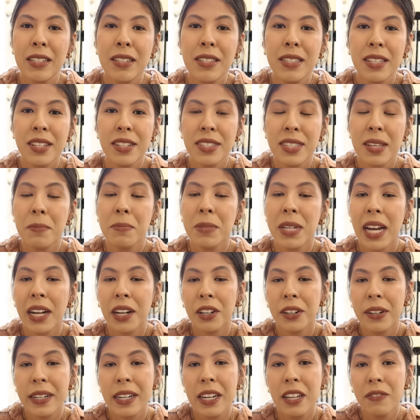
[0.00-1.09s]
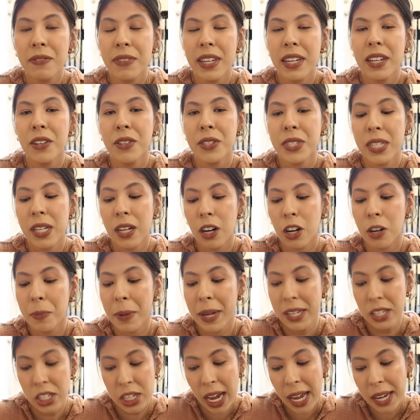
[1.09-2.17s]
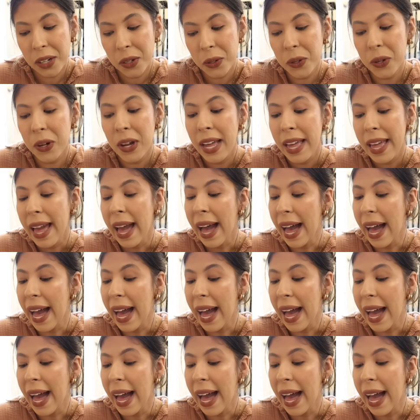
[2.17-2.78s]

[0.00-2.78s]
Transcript: to see some decorating videos here on my channel.